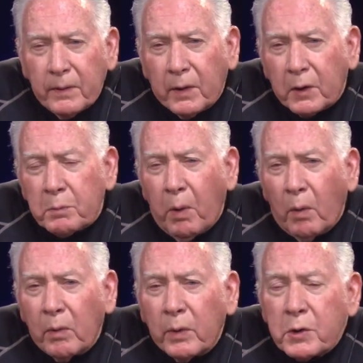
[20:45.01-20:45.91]
The next
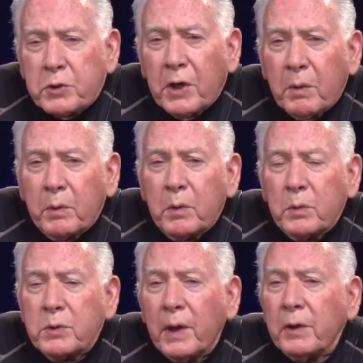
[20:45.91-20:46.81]
poem I want to share with you
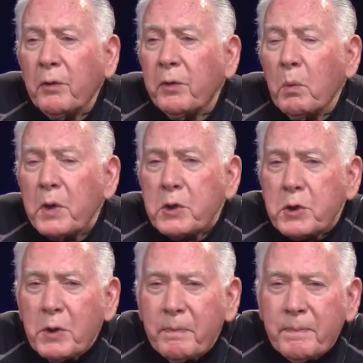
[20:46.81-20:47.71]
is titled The Wish.